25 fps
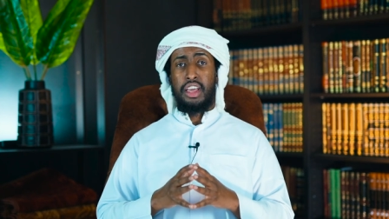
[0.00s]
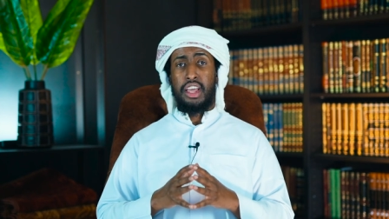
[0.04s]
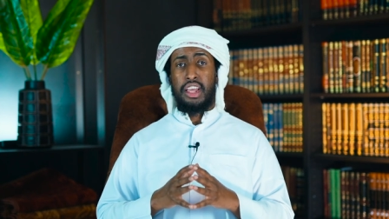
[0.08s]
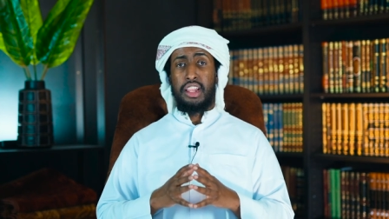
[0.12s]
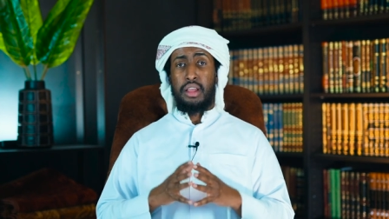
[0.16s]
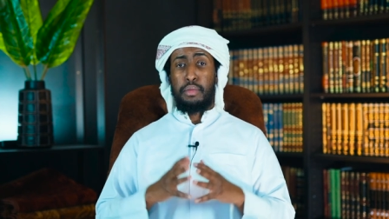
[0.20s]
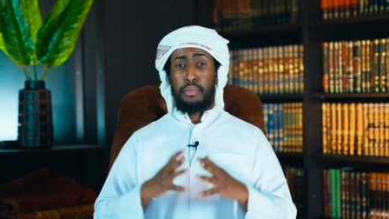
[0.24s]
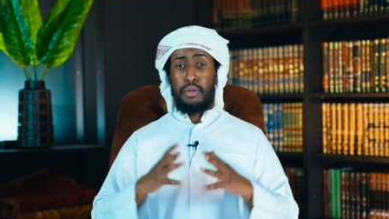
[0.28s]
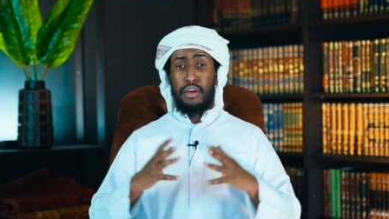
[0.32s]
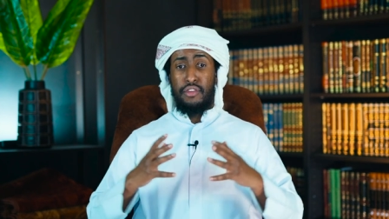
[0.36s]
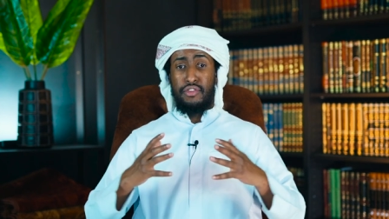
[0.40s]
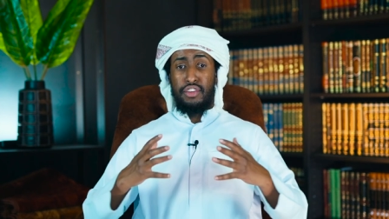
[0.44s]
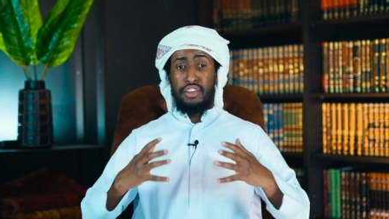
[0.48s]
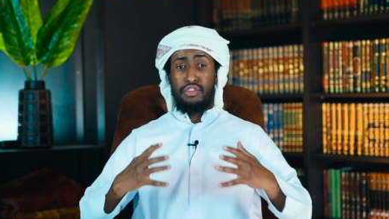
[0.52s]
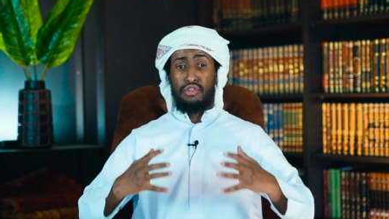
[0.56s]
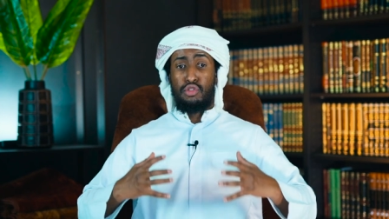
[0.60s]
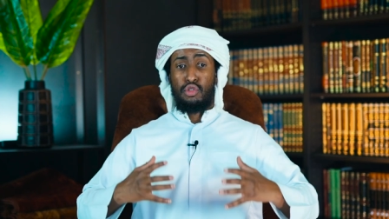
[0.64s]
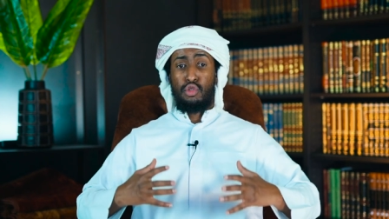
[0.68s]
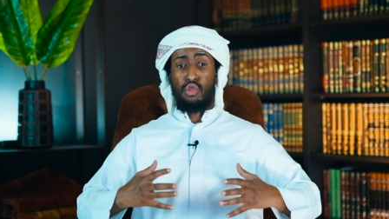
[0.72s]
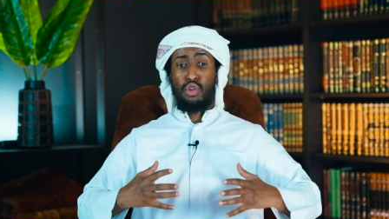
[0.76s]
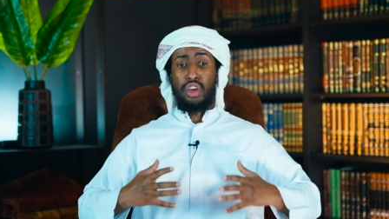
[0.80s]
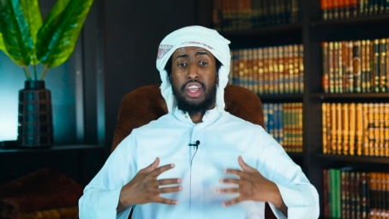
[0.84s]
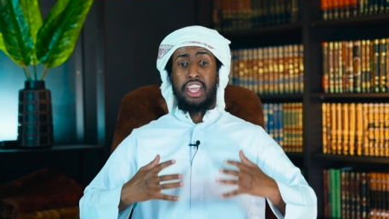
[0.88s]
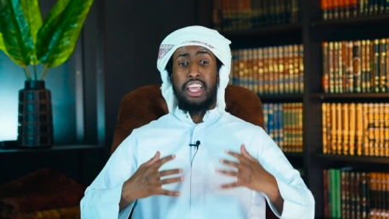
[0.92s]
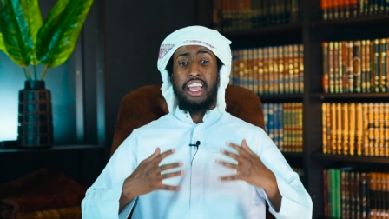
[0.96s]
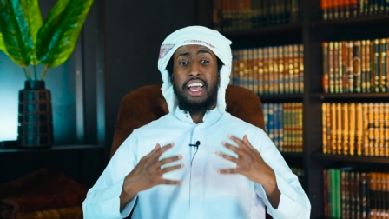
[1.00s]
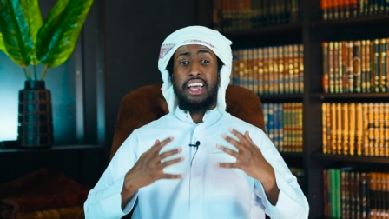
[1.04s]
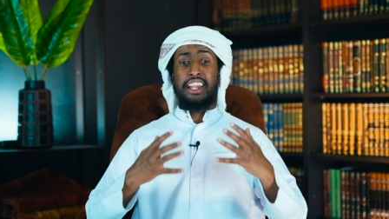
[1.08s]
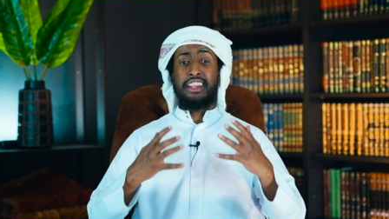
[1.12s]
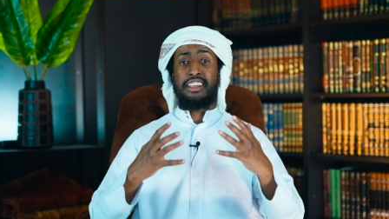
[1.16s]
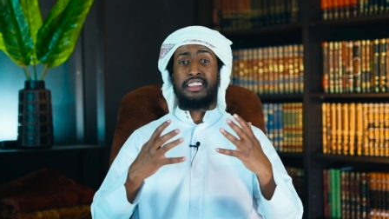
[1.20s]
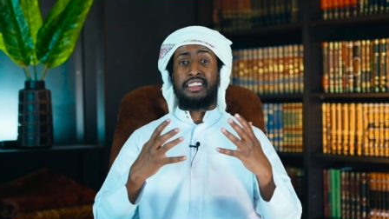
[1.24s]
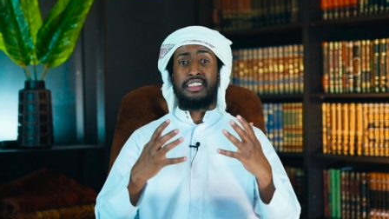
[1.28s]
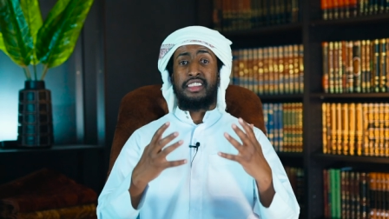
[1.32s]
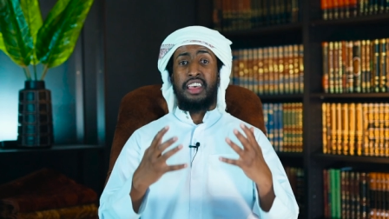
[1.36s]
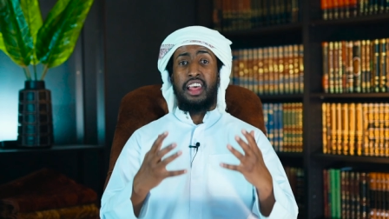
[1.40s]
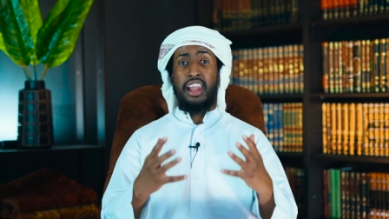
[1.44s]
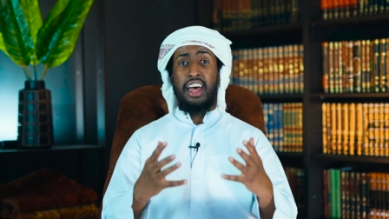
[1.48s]
the Prophet is looking at the
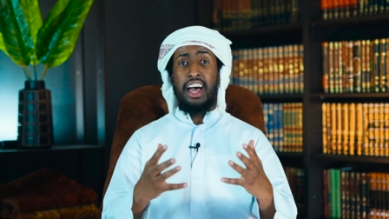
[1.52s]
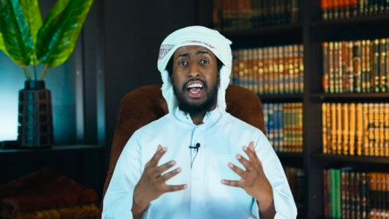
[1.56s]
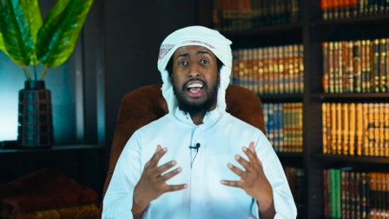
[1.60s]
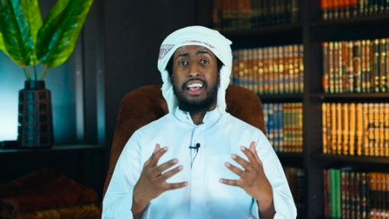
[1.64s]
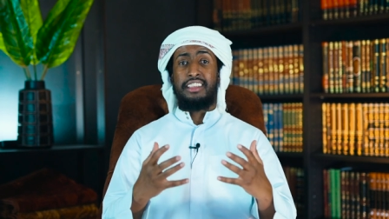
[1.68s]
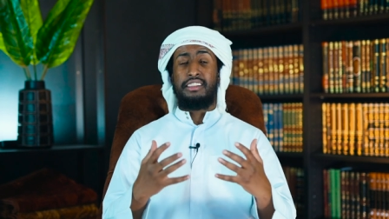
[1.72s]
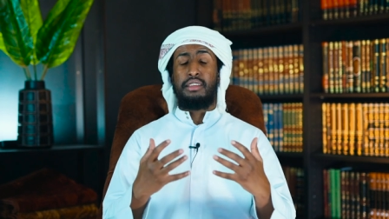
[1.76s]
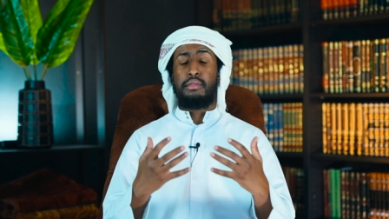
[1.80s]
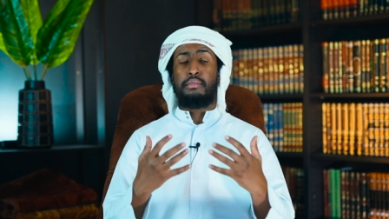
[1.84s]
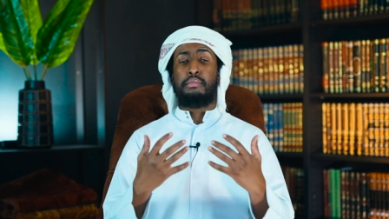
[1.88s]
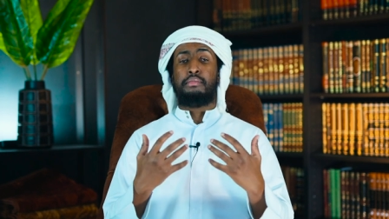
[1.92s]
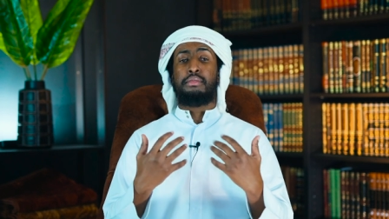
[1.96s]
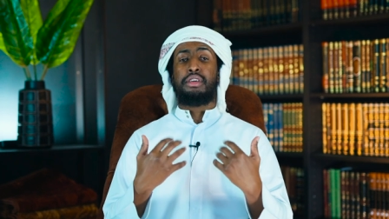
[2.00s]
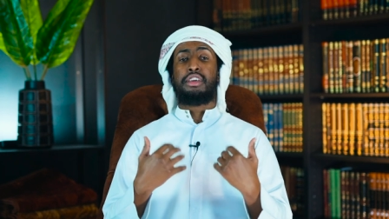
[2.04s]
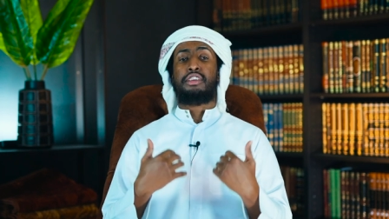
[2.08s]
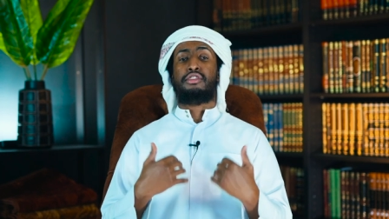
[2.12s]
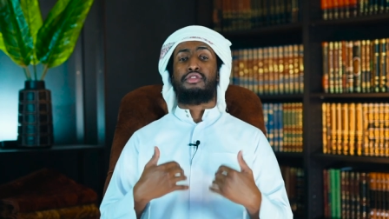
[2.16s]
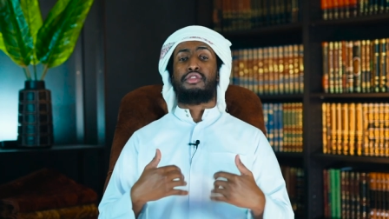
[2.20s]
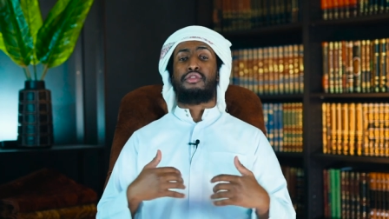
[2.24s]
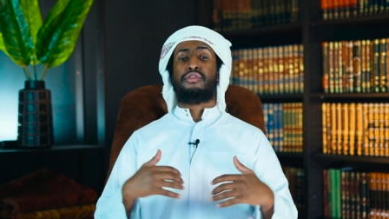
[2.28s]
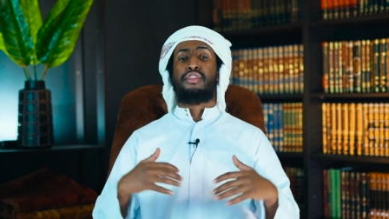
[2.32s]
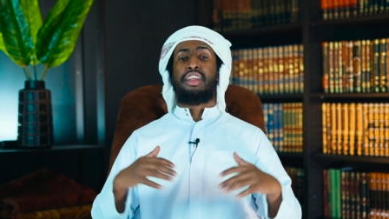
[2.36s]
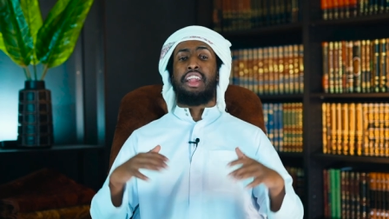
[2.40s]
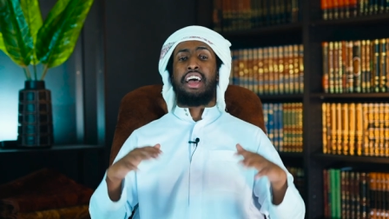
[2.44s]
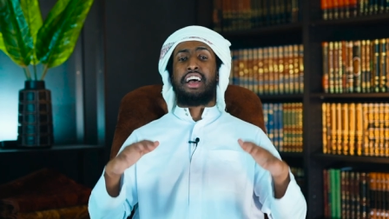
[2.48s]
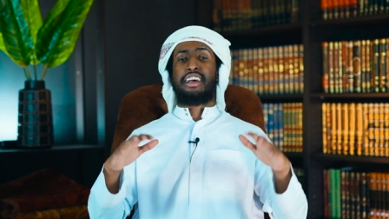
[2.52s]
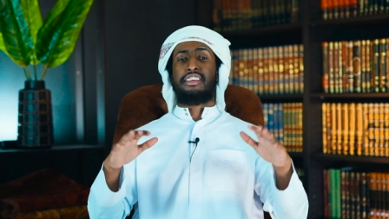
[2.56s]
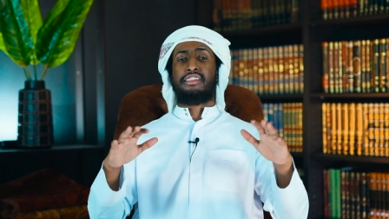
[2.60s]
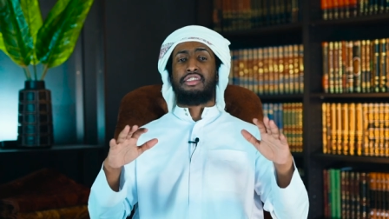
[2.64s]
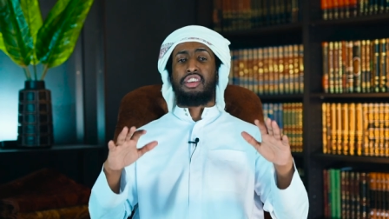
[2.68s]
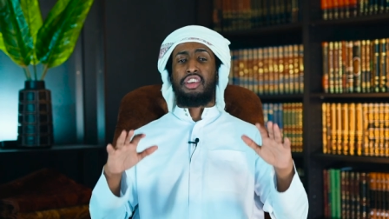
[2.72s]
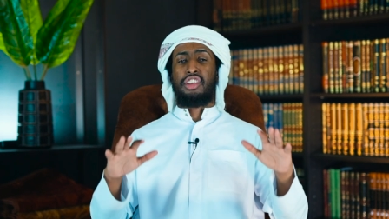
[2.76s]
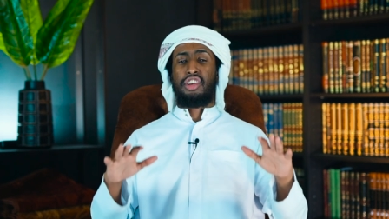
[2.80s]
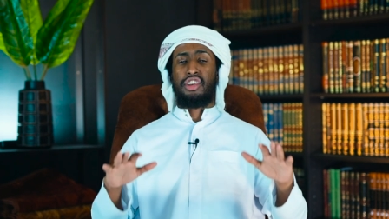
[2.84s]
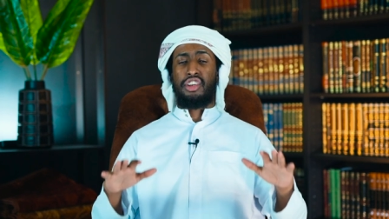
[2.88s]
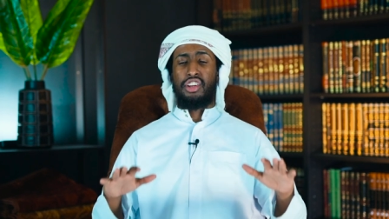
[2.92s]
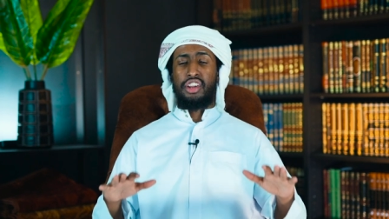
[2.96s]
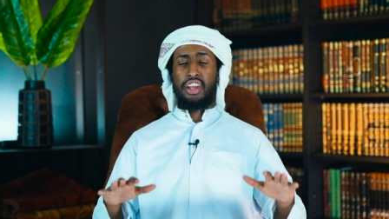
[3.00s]
salah as a means of
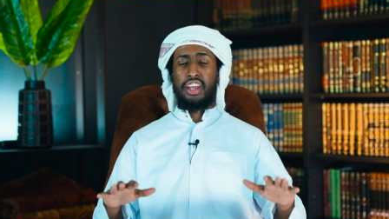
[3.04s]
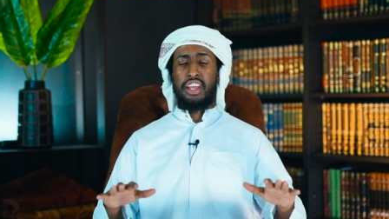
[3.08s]
relaxation